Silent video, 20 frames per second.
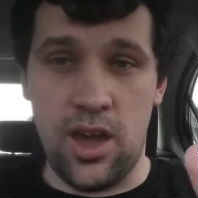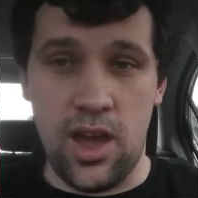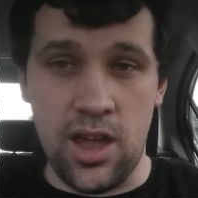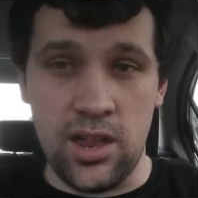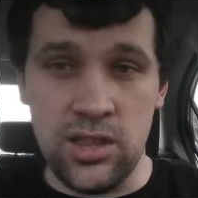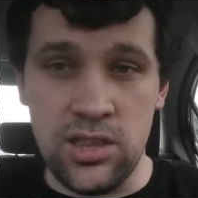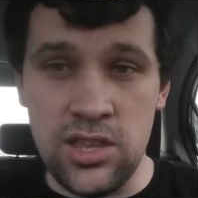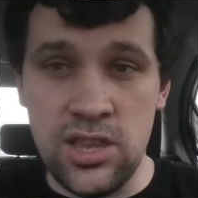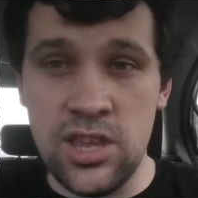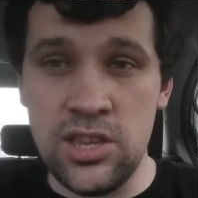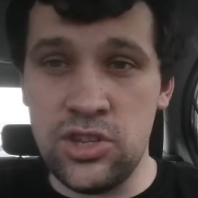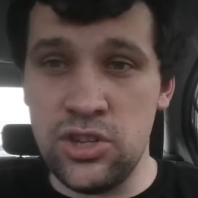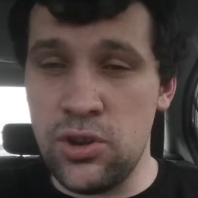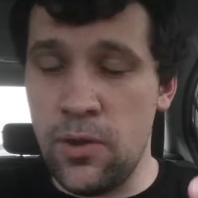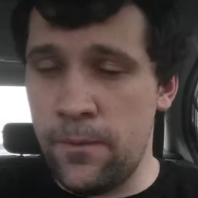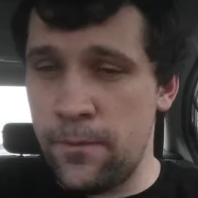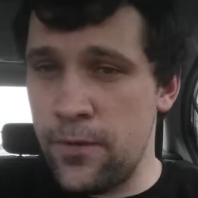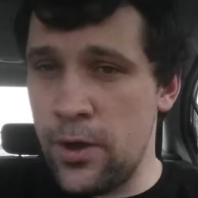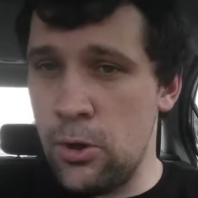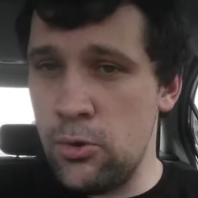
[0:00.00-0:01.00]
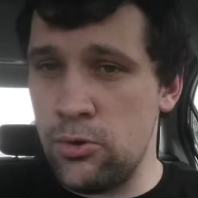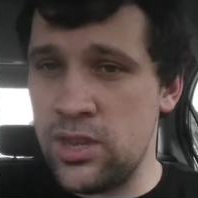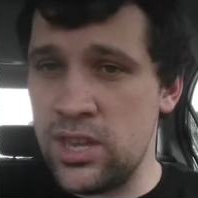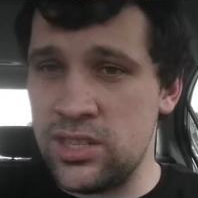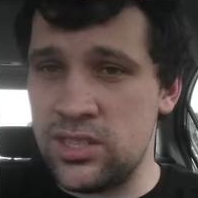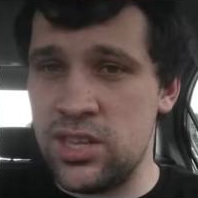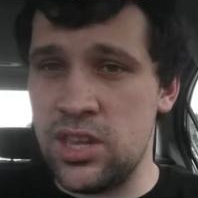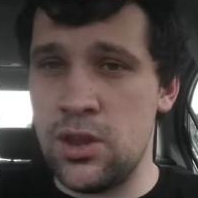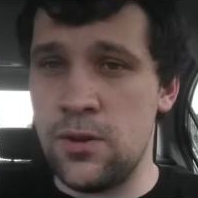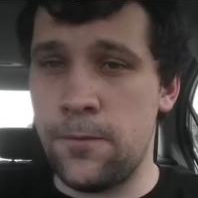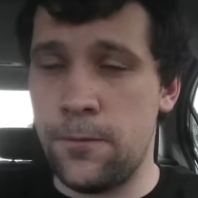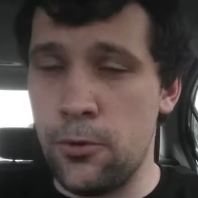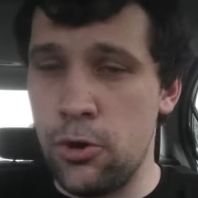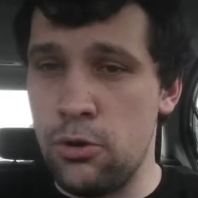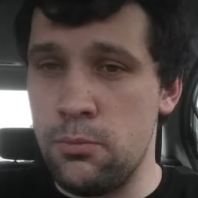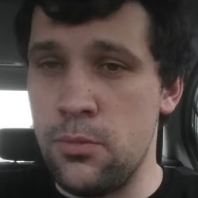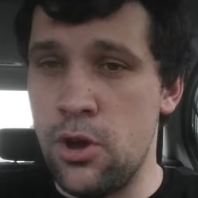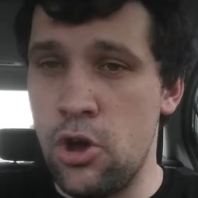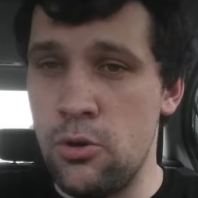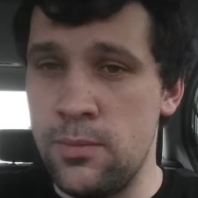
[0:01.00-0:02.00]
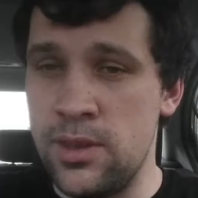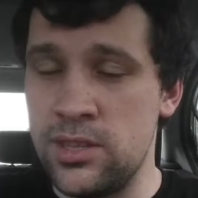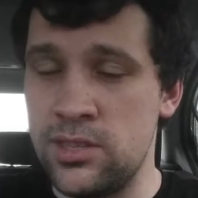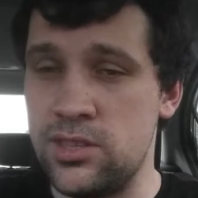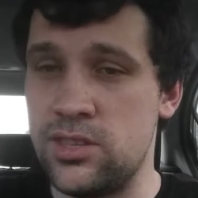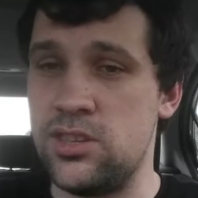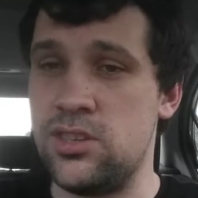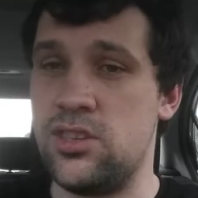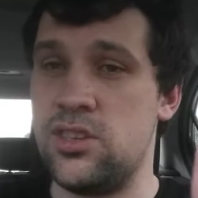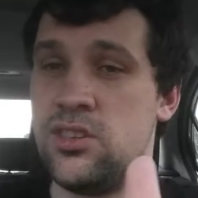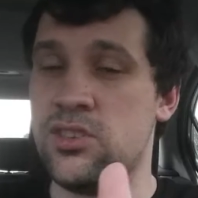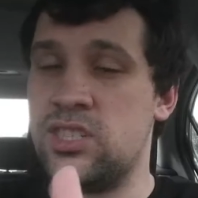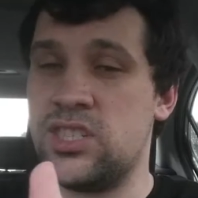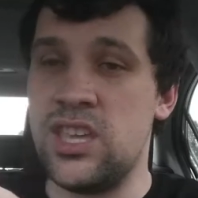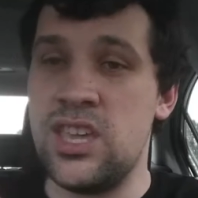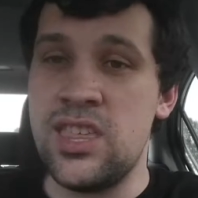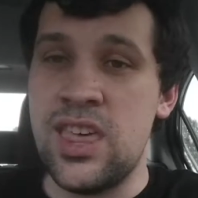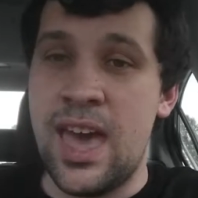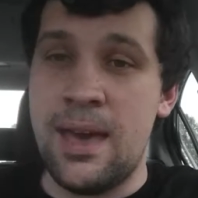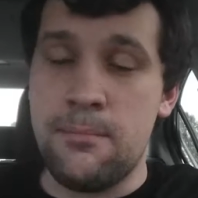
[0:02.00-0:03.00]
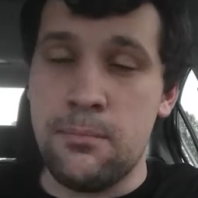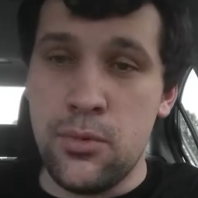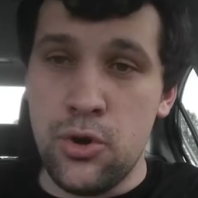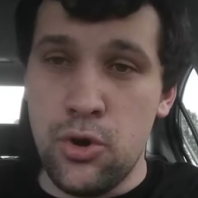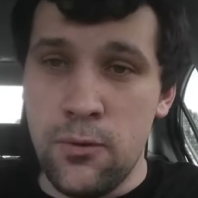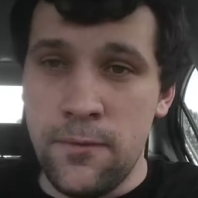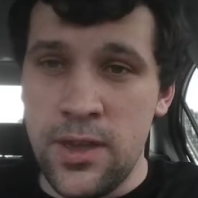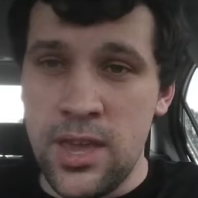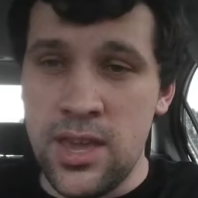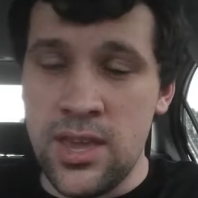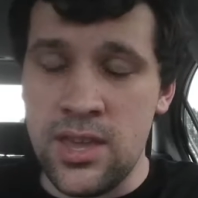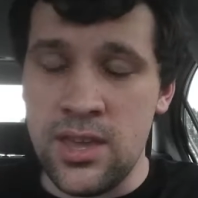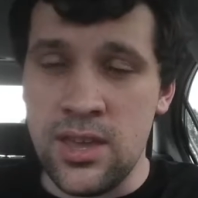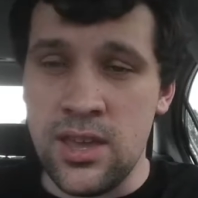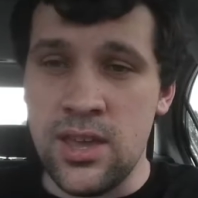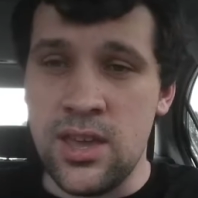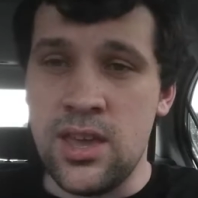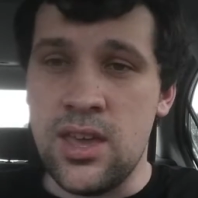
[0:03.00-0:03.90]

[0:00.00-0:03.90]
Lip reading: I need you to focus here for a moment. You see that movie?